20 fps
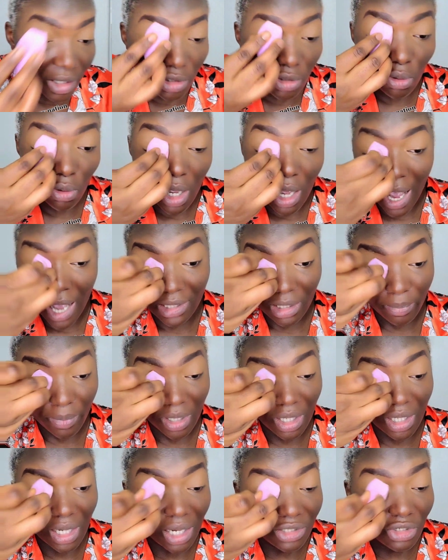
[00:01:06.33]
So as a
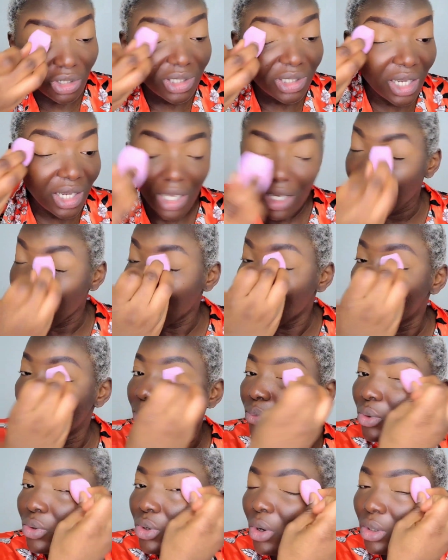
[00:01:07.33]
beginner, just take a little
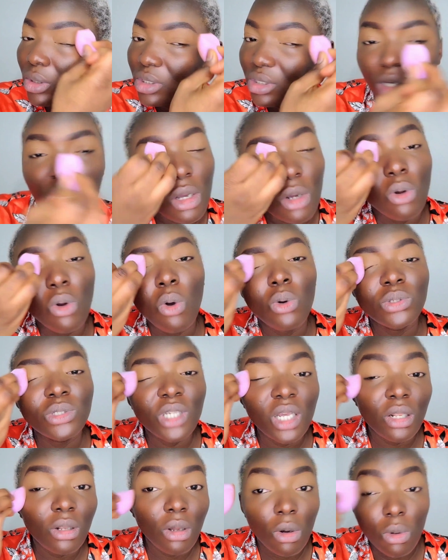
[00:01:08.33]
product, goes
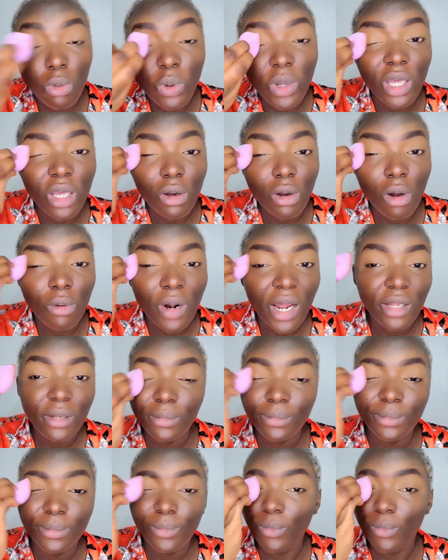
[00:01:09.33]
a long way. All right.